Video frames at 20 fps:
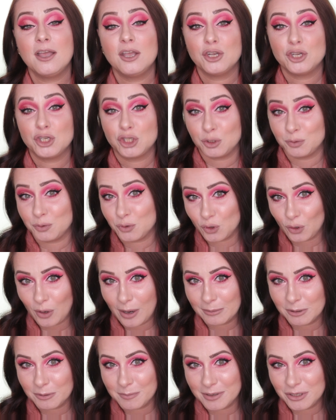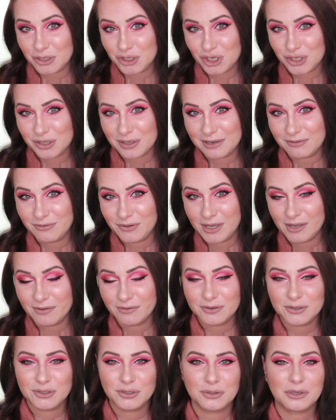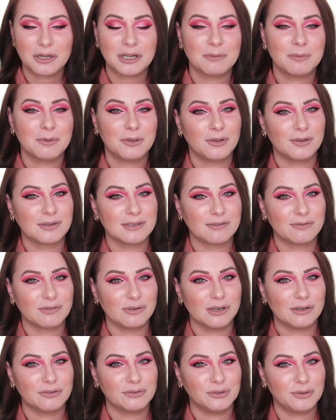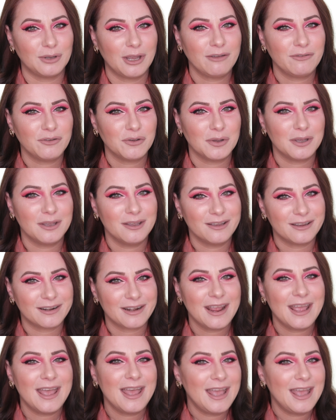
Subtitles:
Subscribe to my channel if you haven't already, because I would love to have you here.